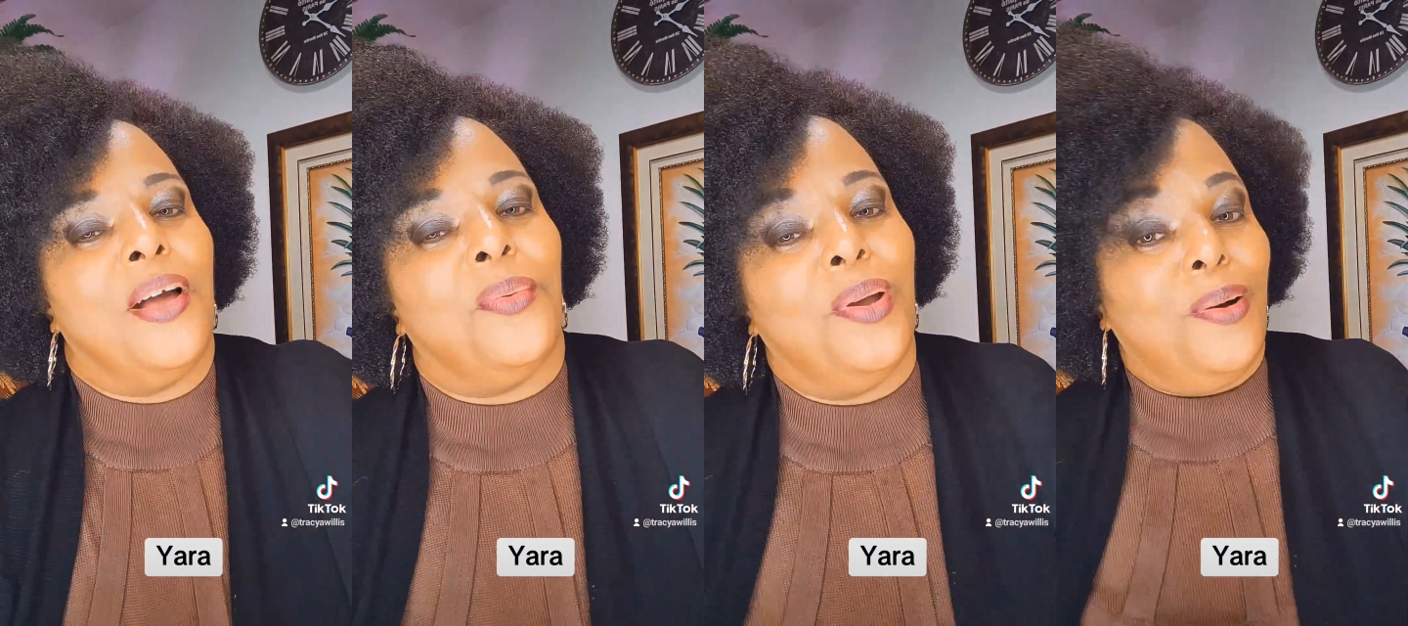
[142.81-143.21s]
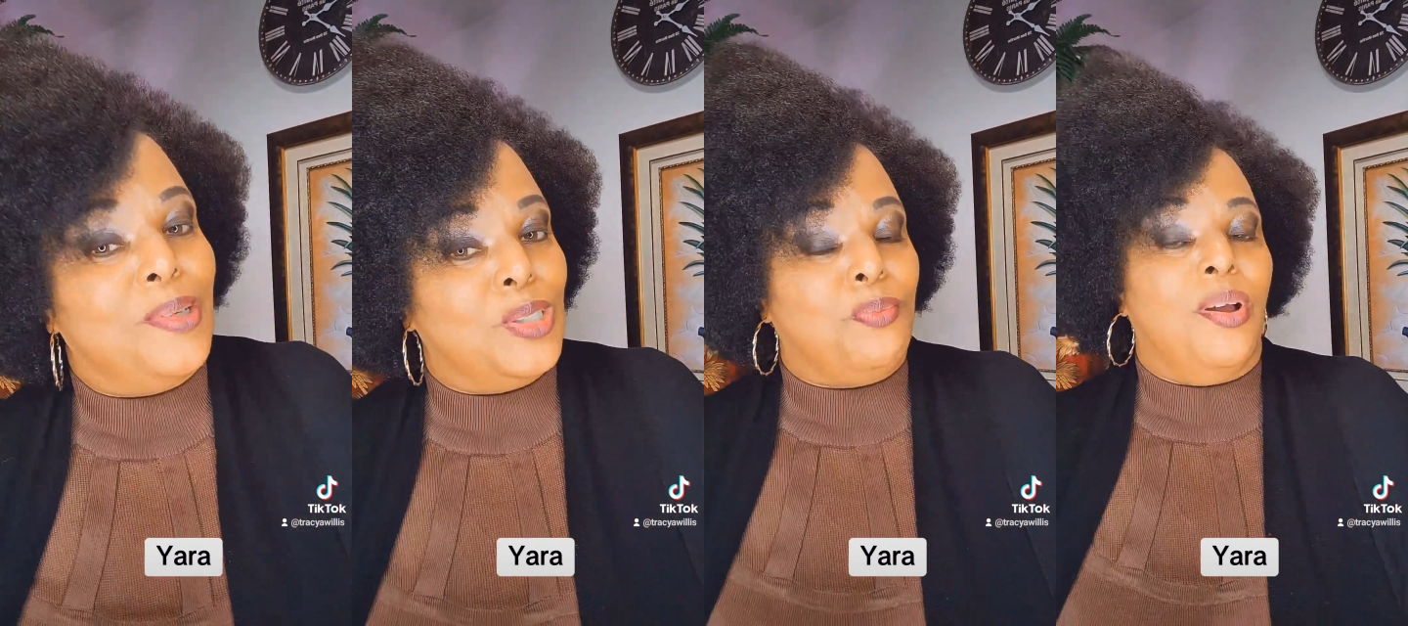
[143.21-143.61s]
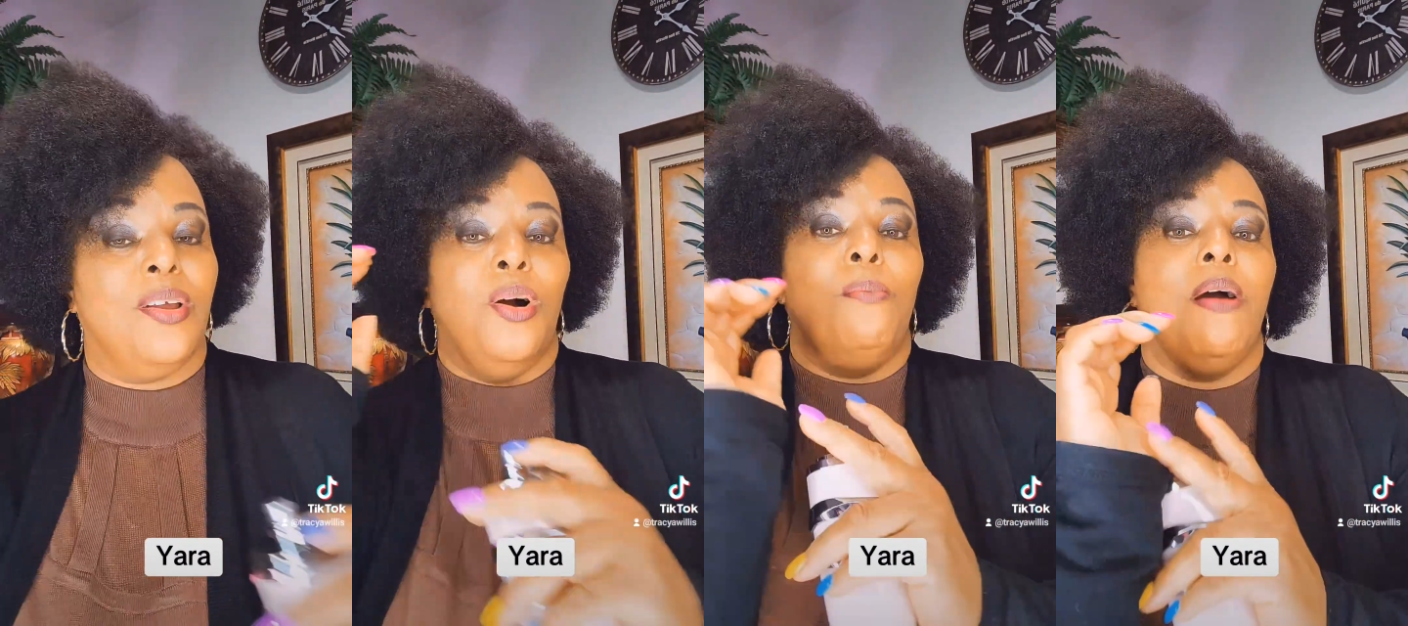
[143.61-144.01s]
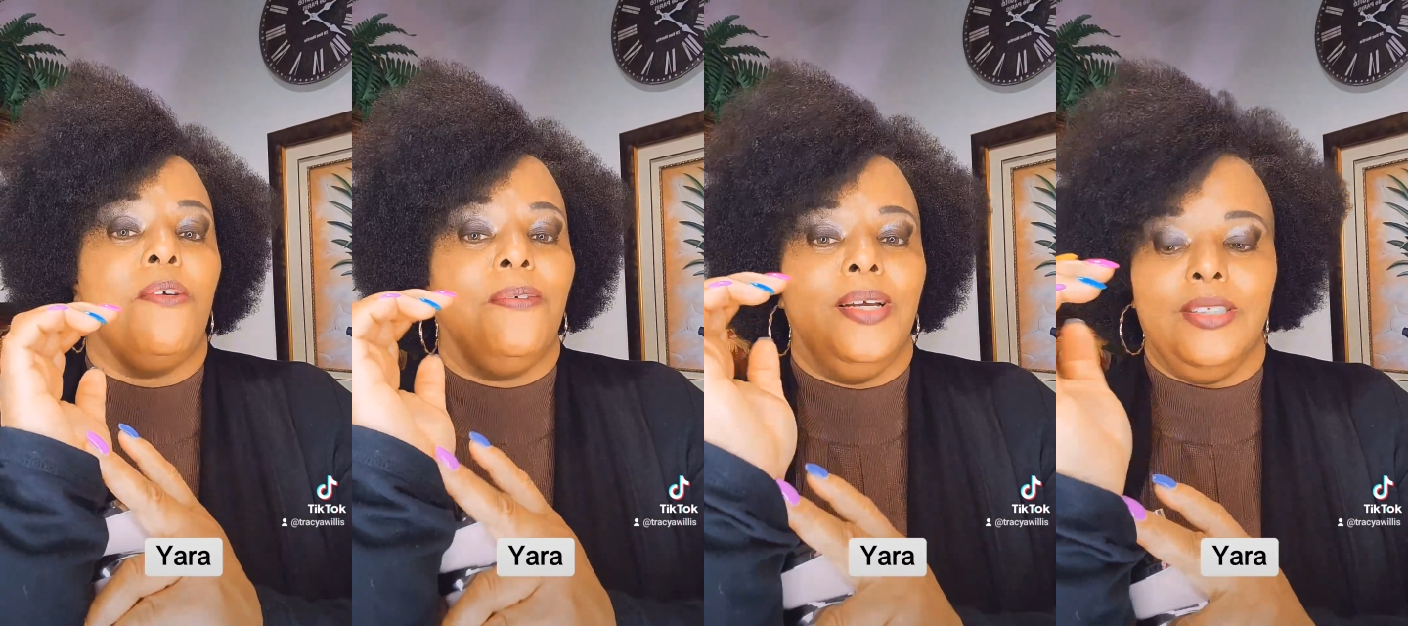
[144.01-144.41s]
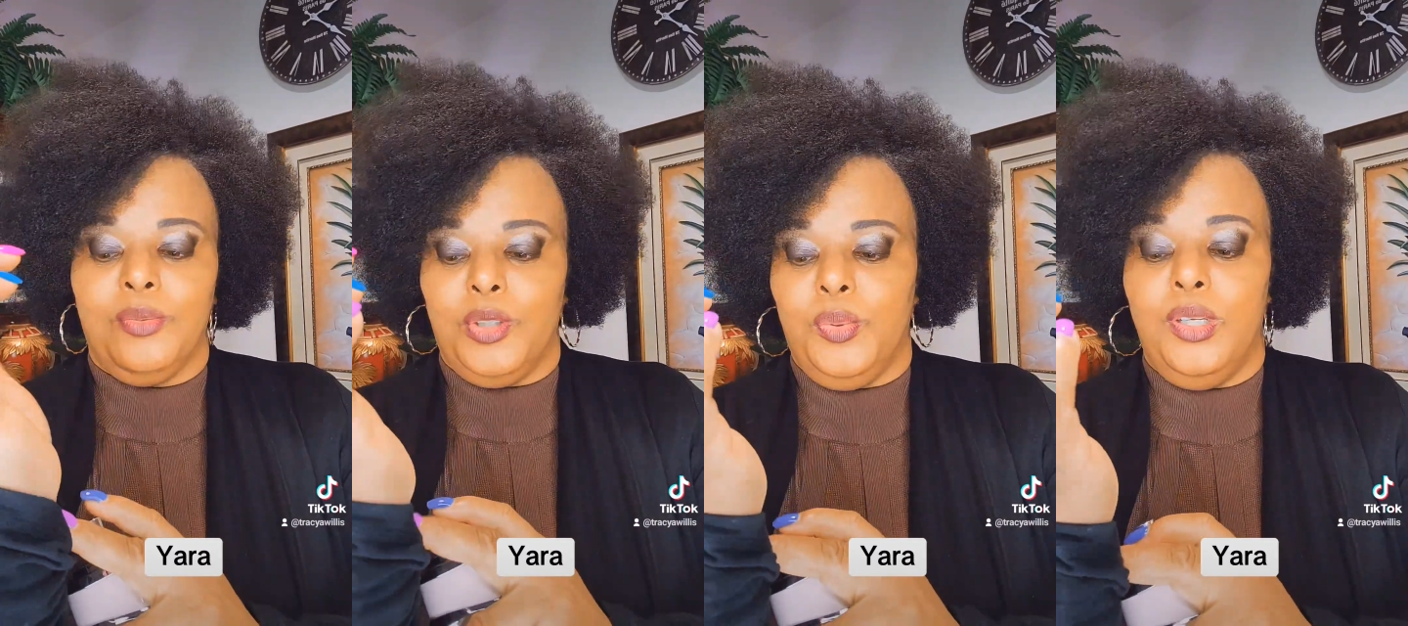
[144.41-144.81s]
And we're going to spread on my
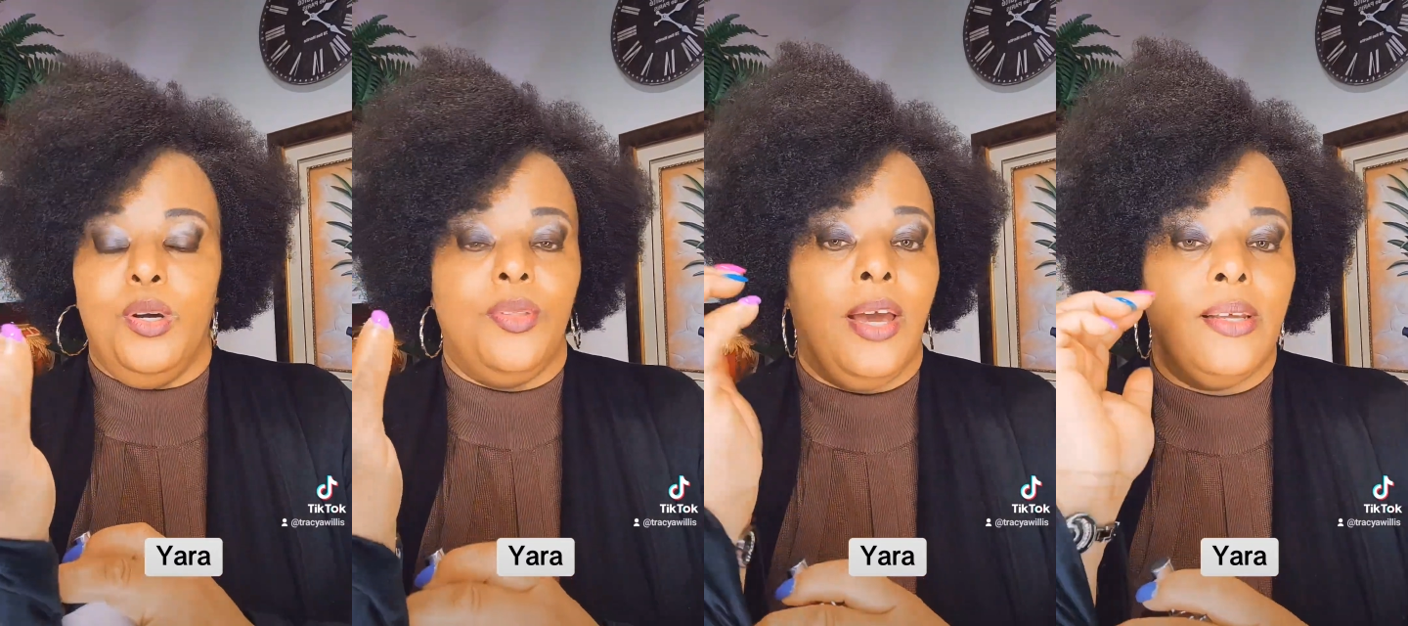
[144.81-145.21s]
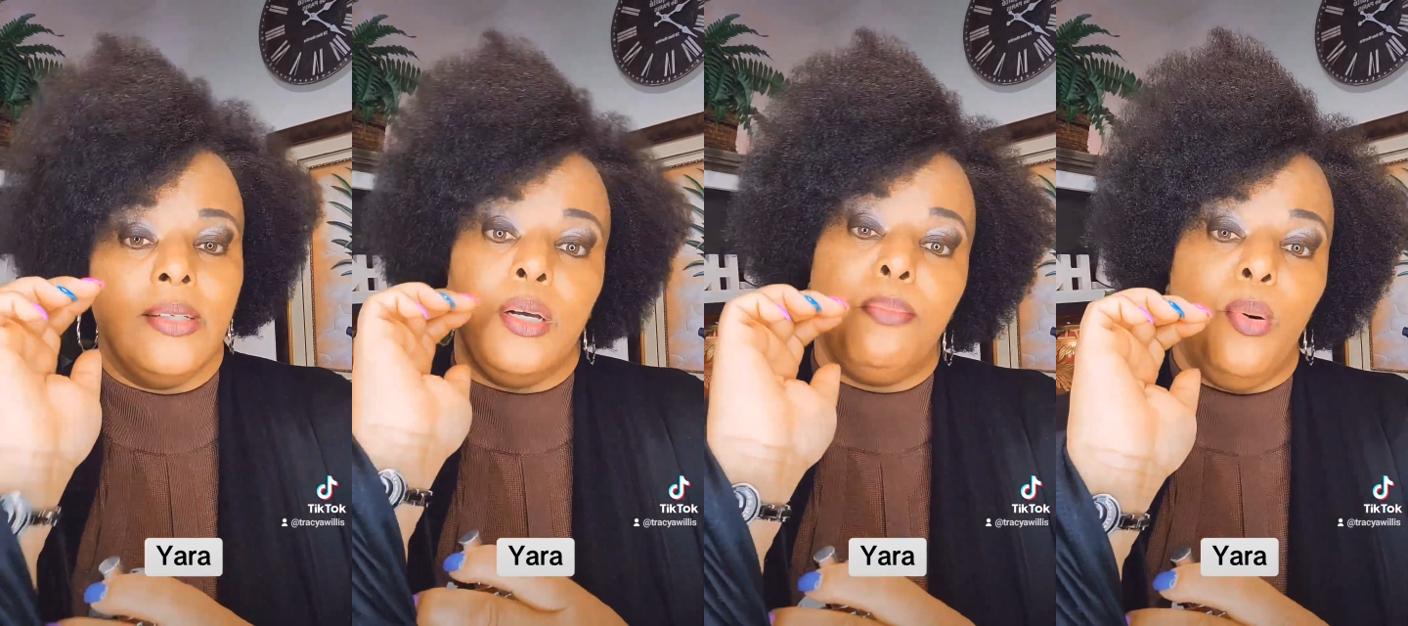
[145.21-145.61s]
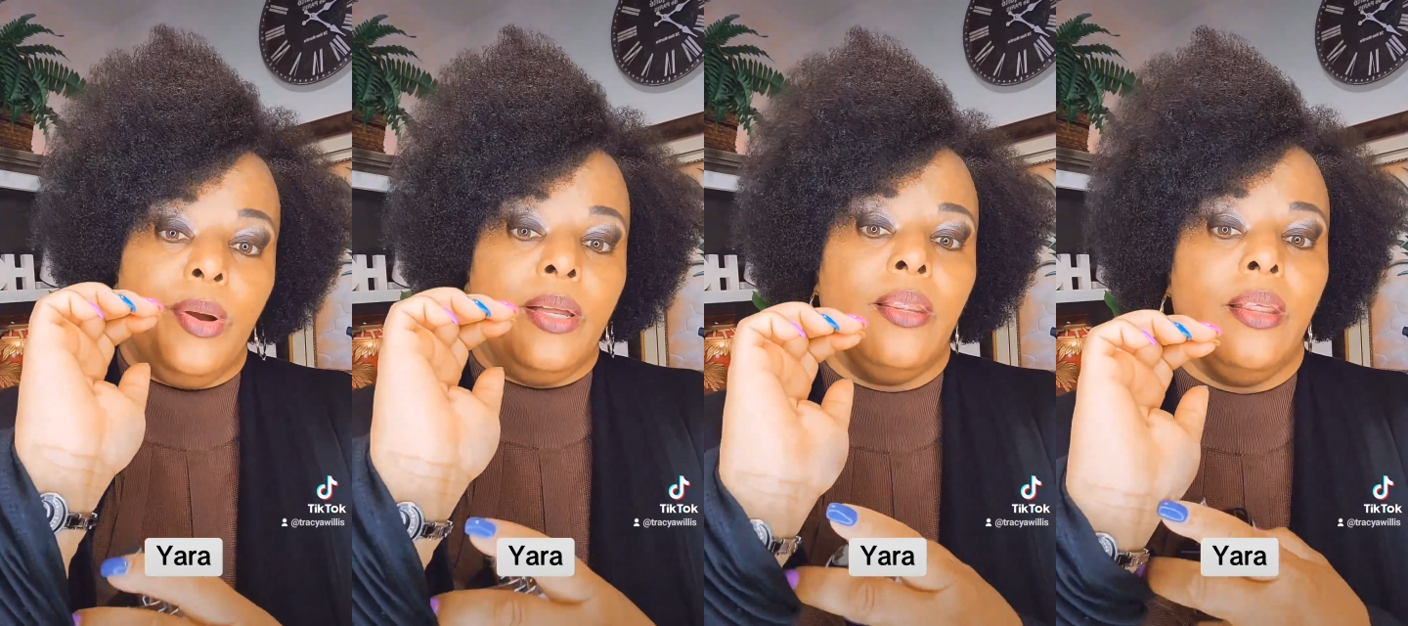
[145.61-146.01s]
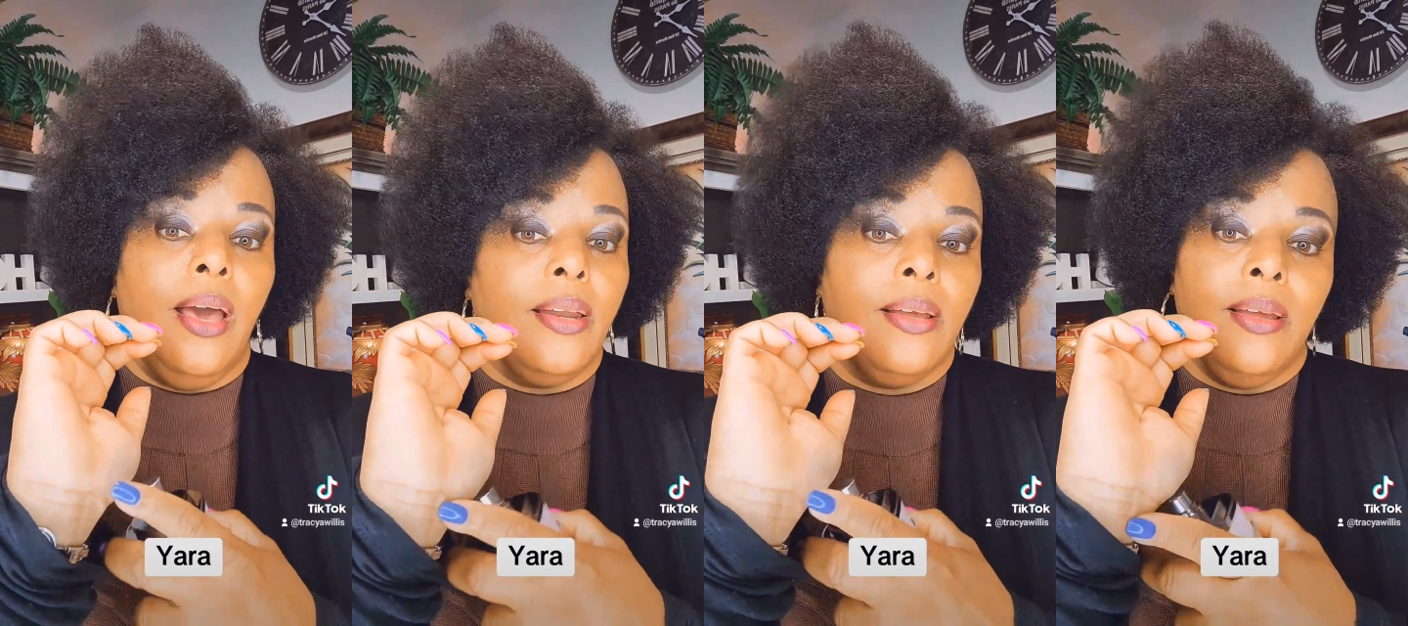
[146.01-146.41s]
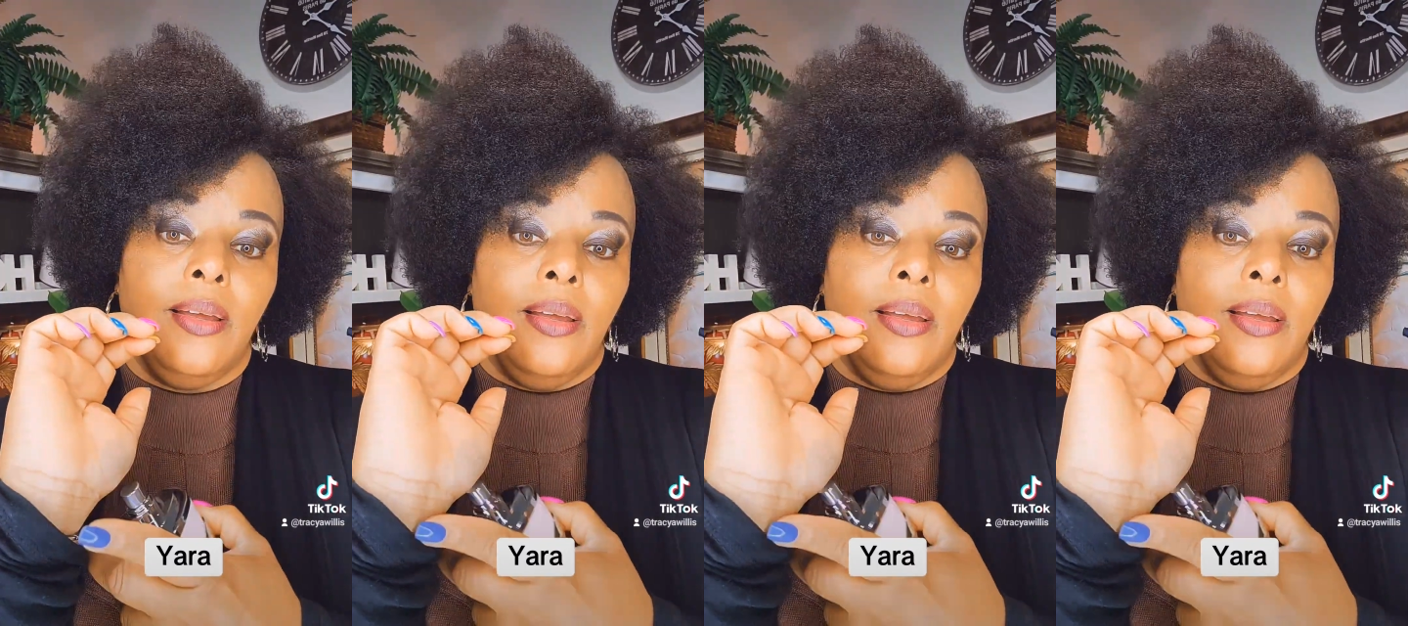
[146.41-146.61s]
wrist, which we know that is a point that